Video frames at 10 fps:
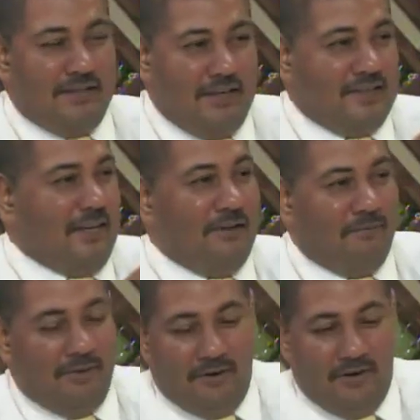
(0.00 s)
and they're selling
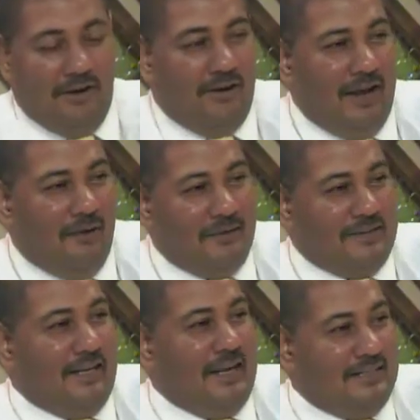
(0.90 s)
food all odd hours,
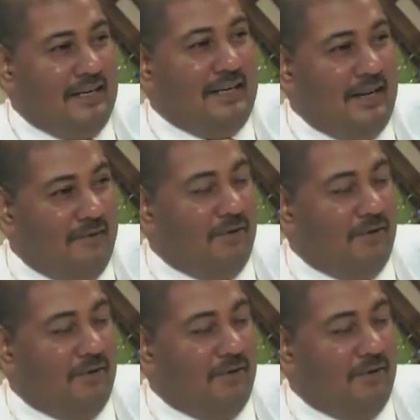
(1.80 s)
9, 10, 11